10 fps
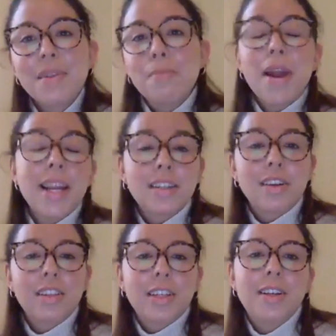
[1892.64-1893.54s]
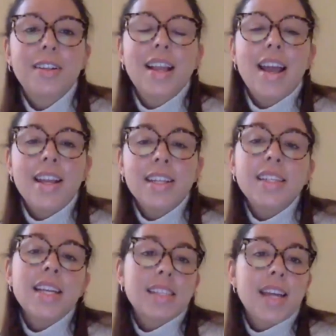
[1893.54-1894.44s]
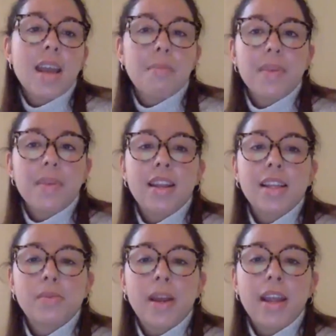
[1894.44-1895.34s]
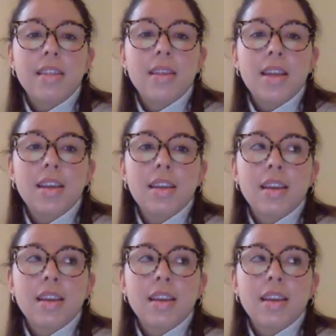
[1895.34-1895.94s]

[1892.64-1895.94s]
brand color? And it takes time, and that's why I think